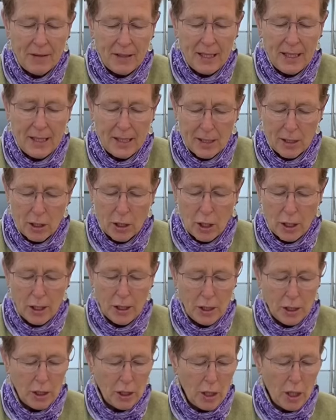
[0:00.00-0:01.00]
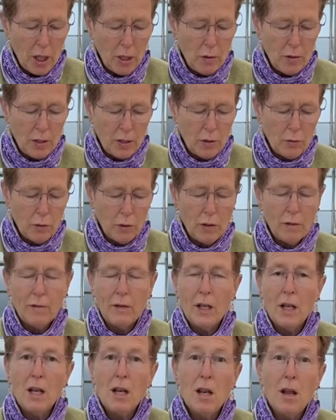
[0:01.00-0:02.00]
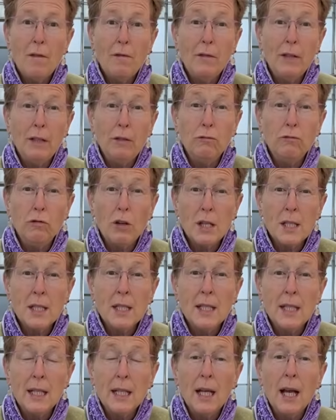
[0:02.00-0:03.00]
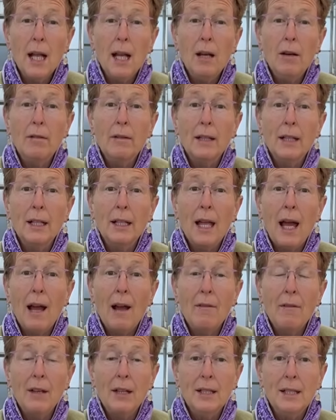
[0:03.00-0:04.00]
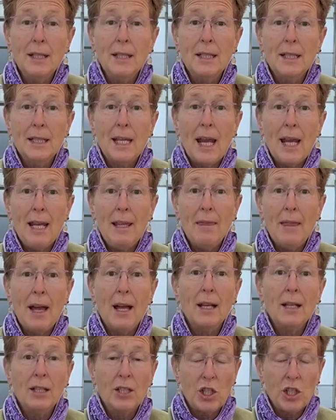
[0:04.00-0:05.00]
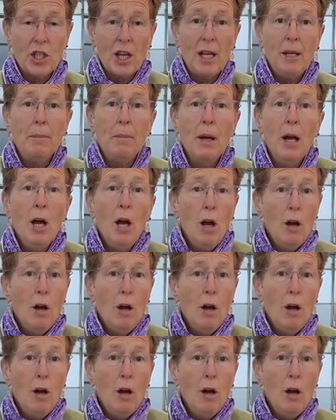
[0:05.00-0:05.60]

these are going to go sort of a lovely rusty colour, and it will contain that shape